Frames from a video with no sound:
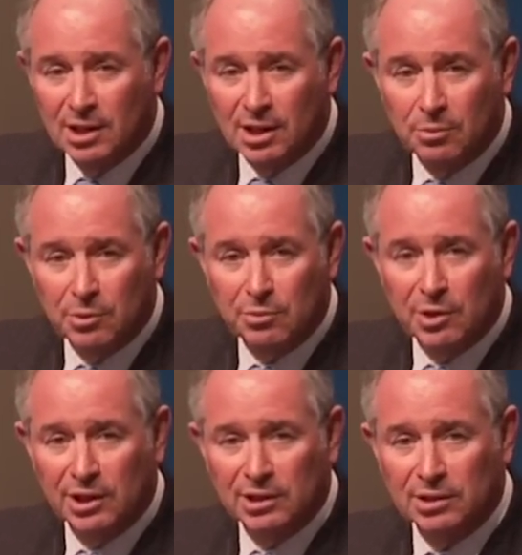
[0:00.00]
Uh, we're
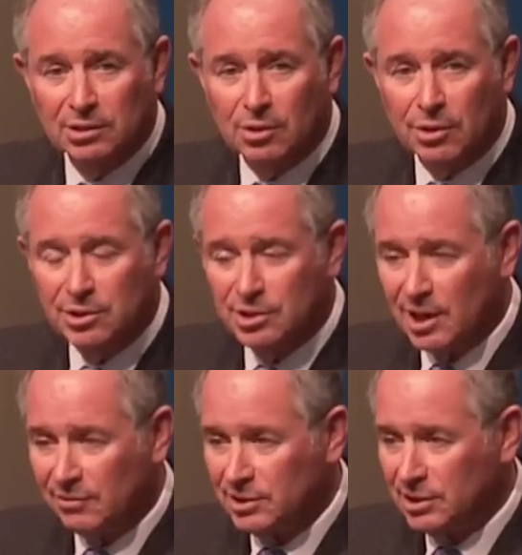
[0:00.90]
running large
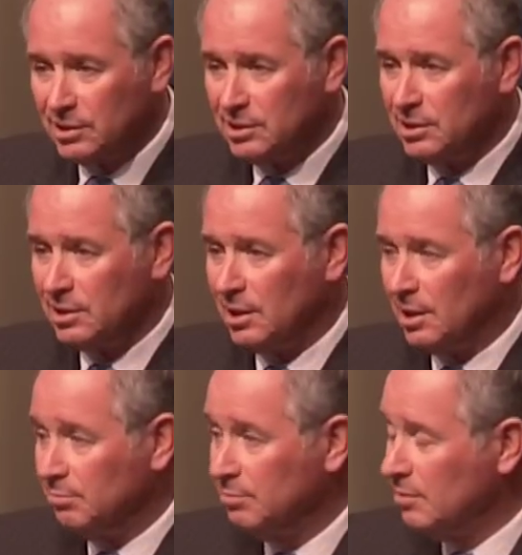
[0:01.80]
deficits,
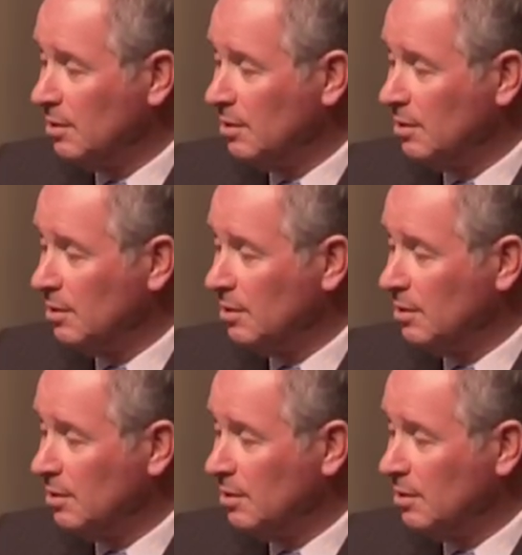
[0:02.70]
uh,